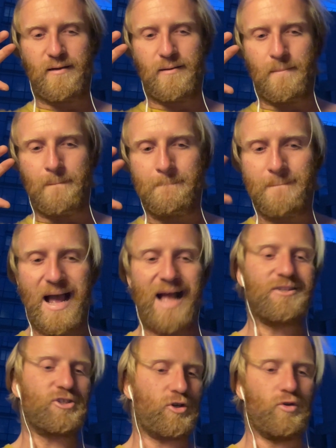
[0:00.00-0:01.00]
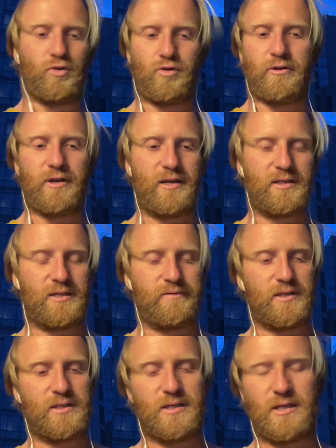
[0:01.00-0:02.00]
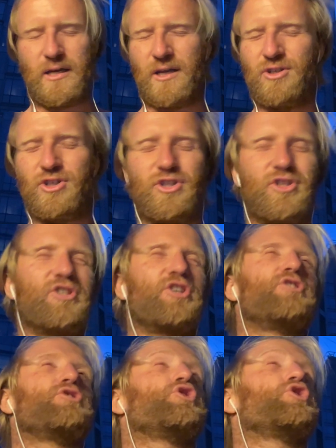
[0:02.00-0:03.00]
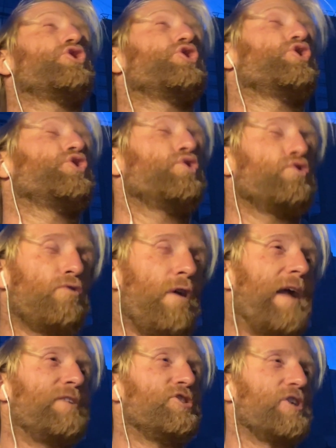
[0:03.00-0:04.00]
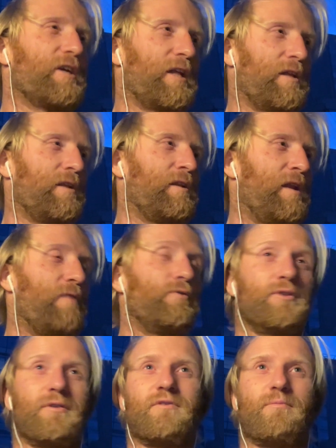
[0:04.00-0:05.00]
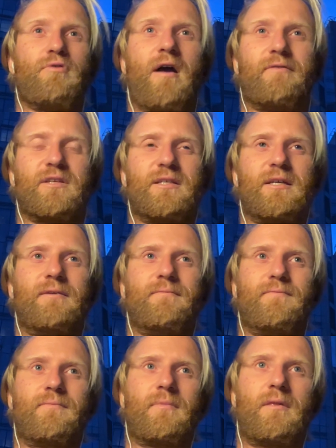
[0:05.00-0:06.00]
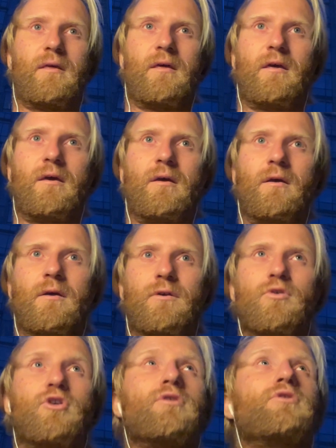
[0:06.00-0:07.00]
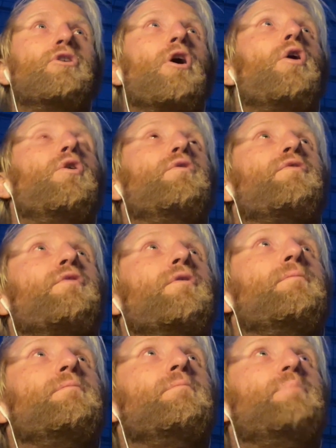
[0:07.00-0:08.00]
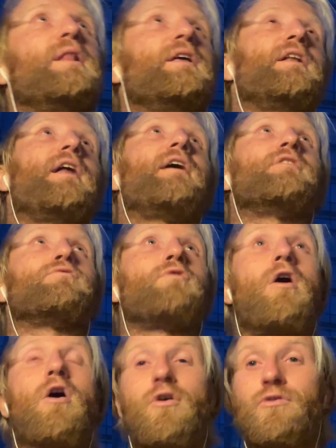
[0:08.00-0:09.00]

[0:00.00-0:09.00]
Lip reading: magical creativity and just tragic levels of depravity. You can go from Billionaires Row